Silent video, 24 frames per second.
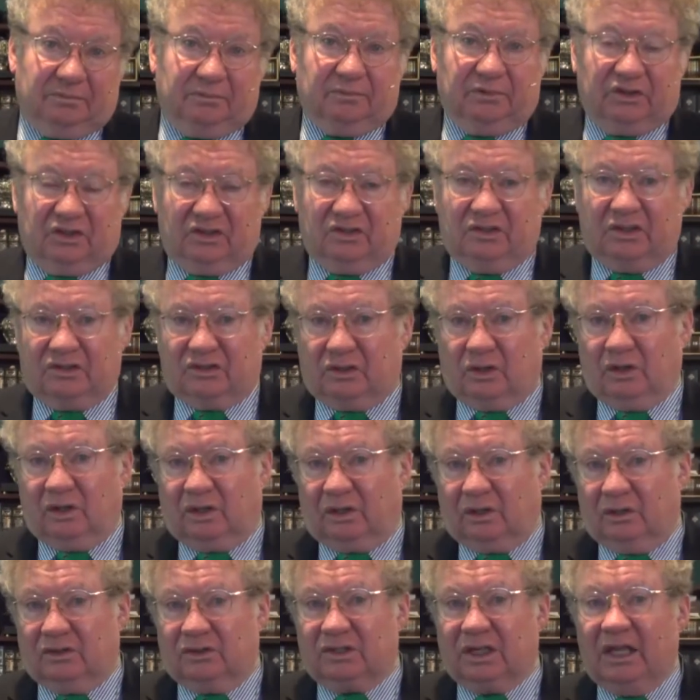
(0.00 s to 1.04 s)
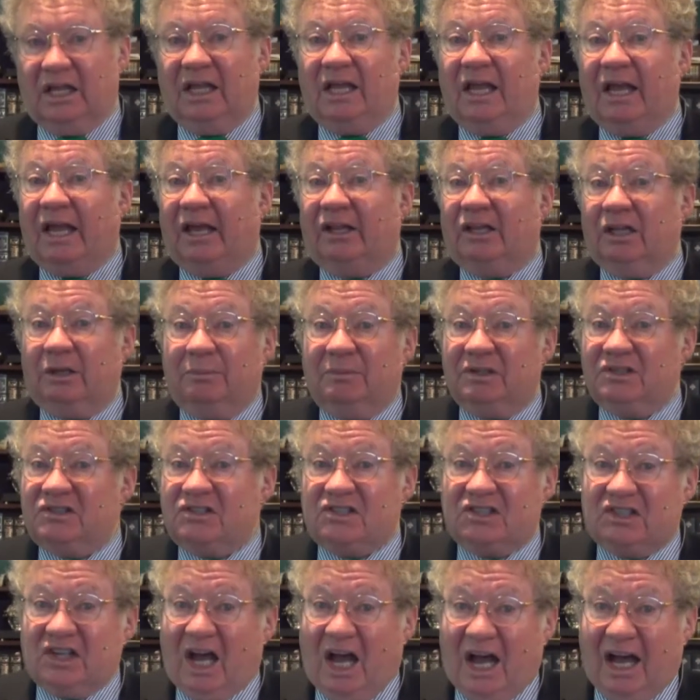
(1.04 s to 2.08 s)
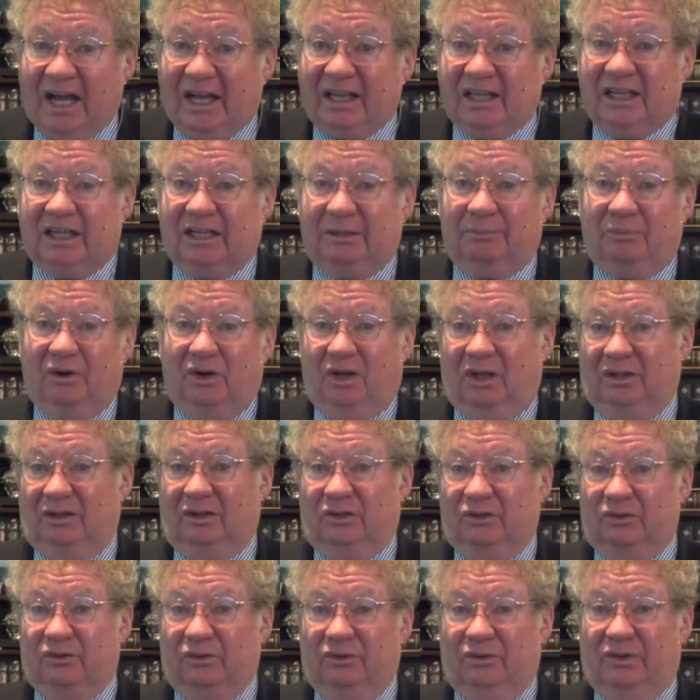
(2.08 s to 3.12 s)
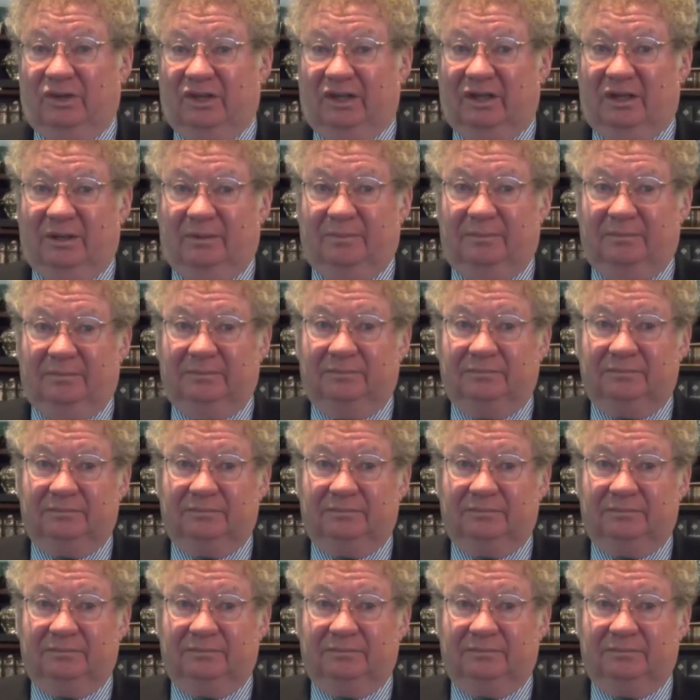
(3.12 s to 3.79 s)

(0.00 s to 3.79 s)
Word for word: which is his oracles, and the Messiah he brought through them.